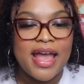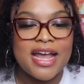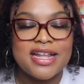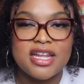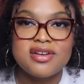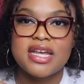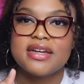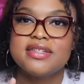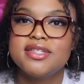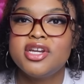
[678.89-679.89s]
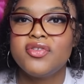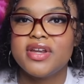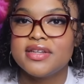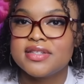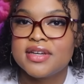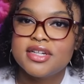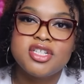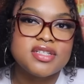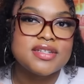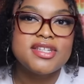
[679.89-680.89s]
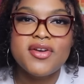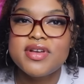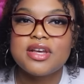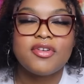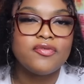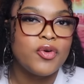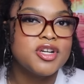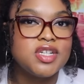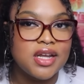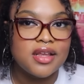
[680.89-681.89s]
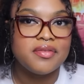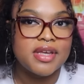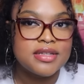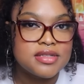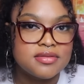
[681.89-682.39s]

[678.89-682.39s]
and then there's like a series of unfortunate events.